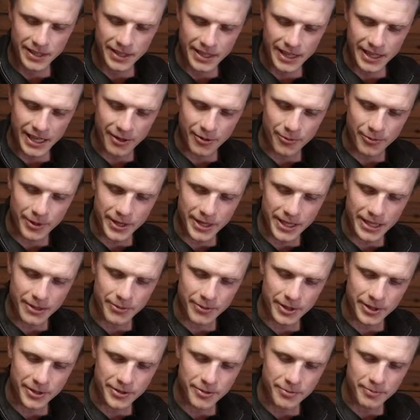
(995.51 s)
I really
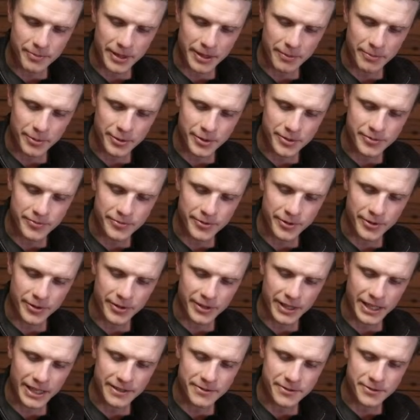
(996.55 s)
wanted to paint books for
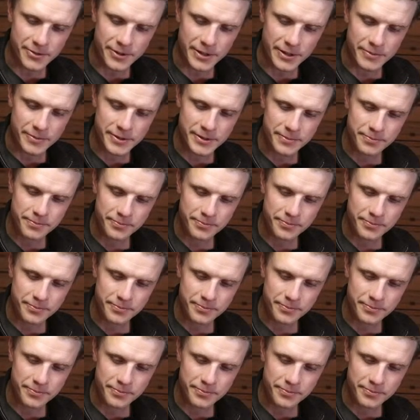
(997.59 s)
live streams,